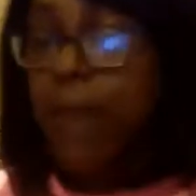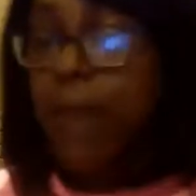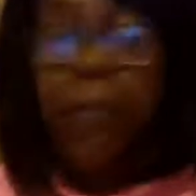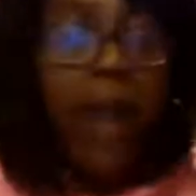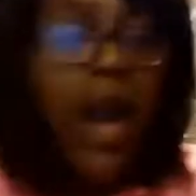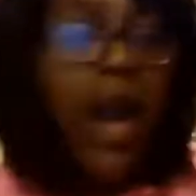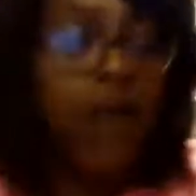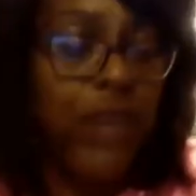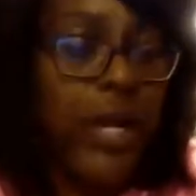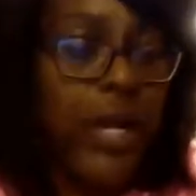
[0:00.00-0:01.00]
my
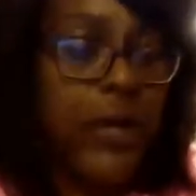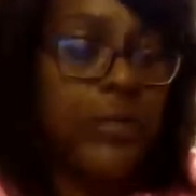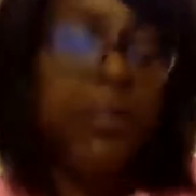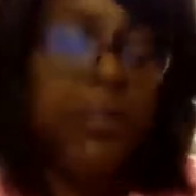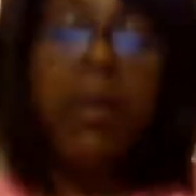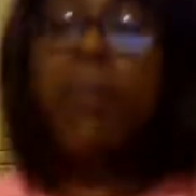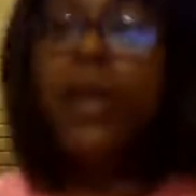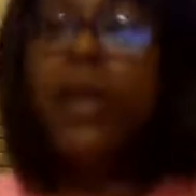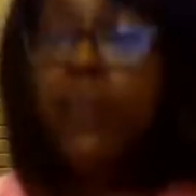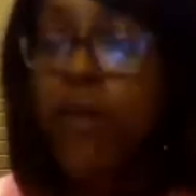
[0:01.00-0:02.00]
affairs, my
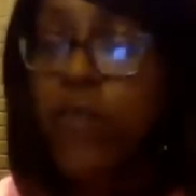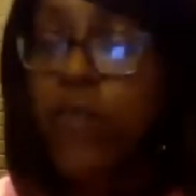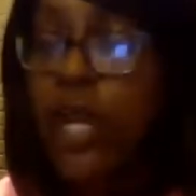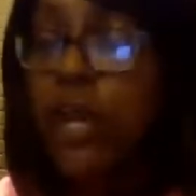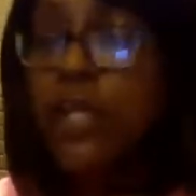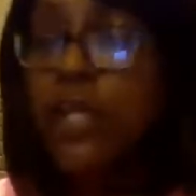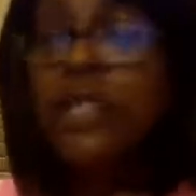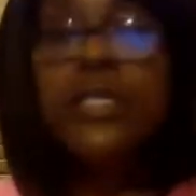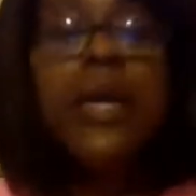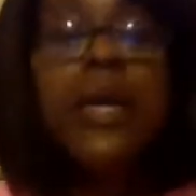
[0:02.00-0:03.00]
brother affairs,
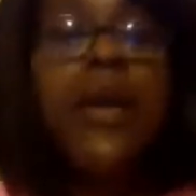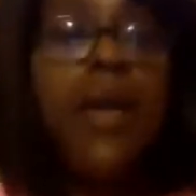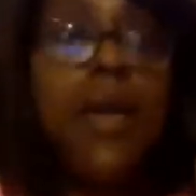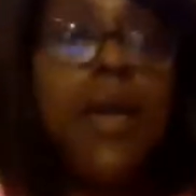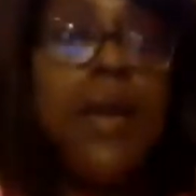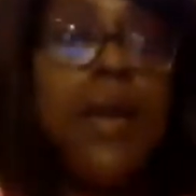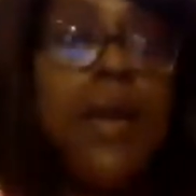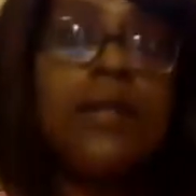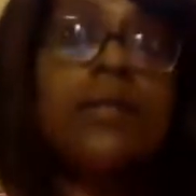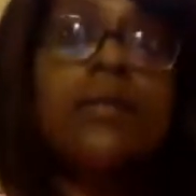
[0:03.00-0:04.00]

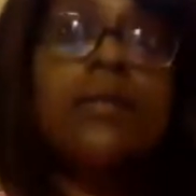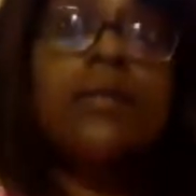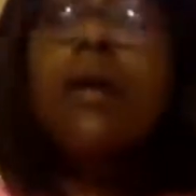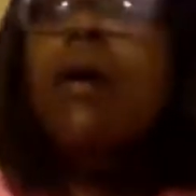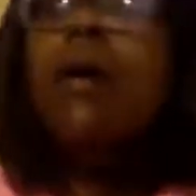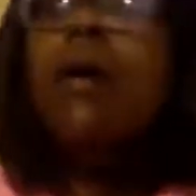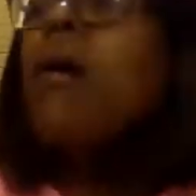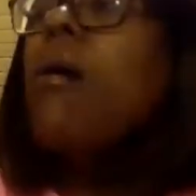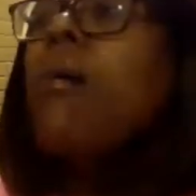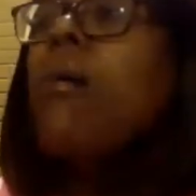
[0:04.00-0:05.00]
and
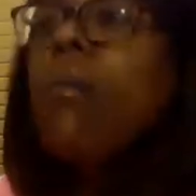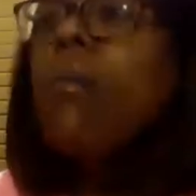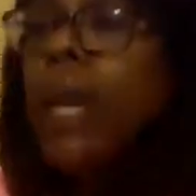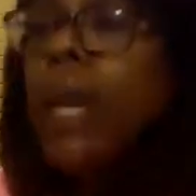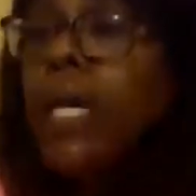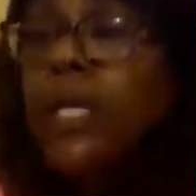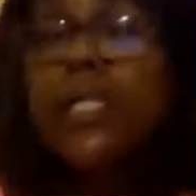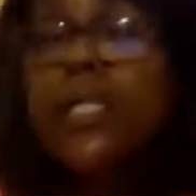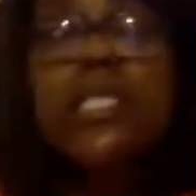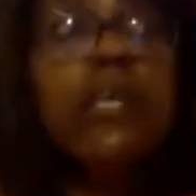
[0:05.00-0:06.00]
oh my
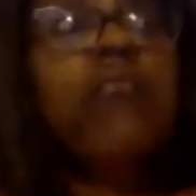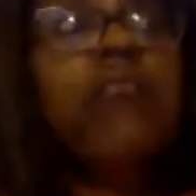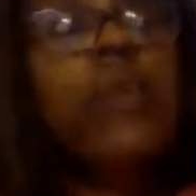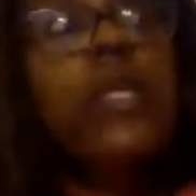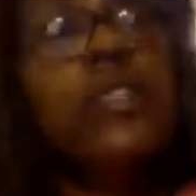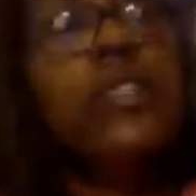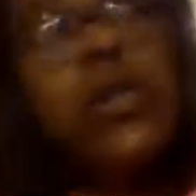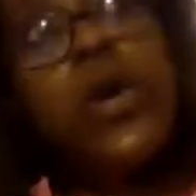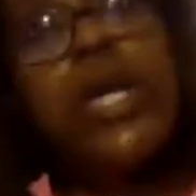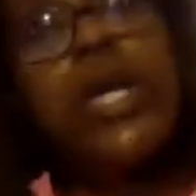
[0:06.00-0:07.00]
goodness, stuff with
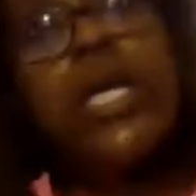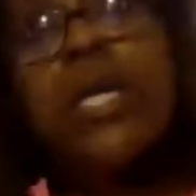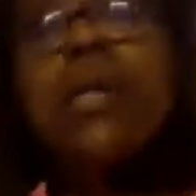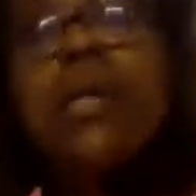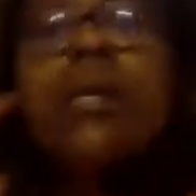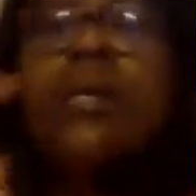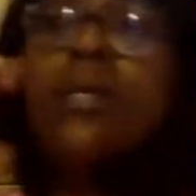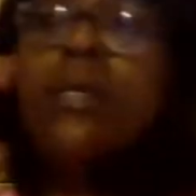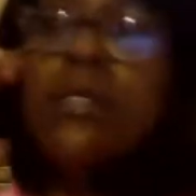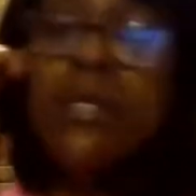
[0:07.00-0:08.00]

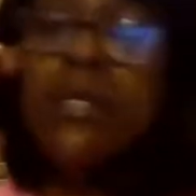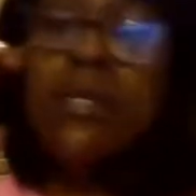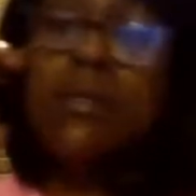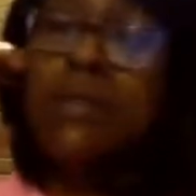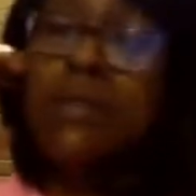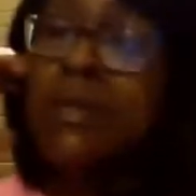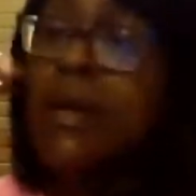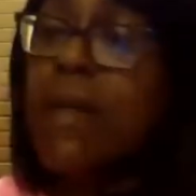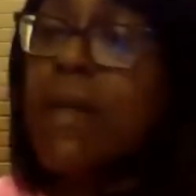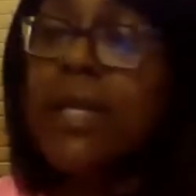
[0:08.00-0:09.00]
attorneys and
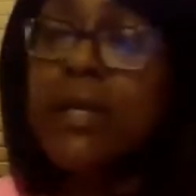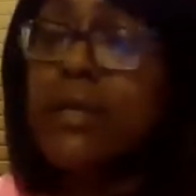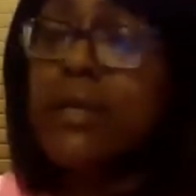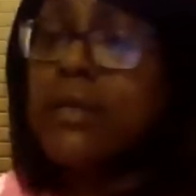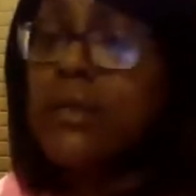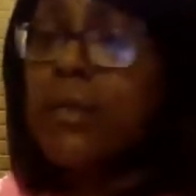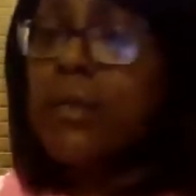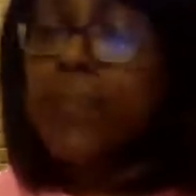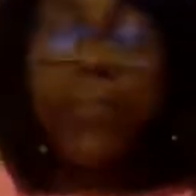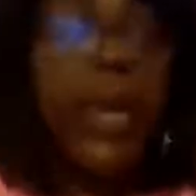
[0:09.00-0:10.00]
I mean,
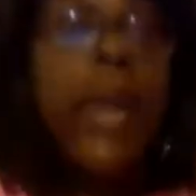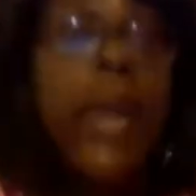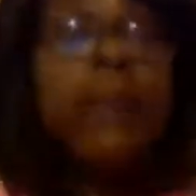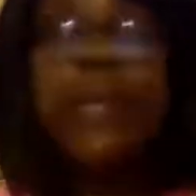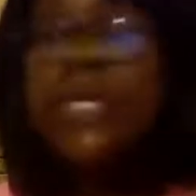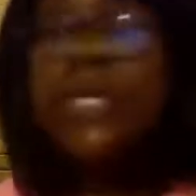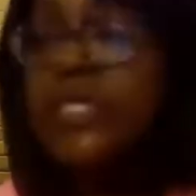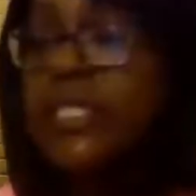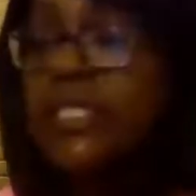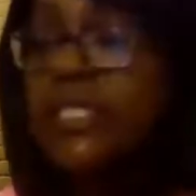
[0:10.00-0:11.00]
and business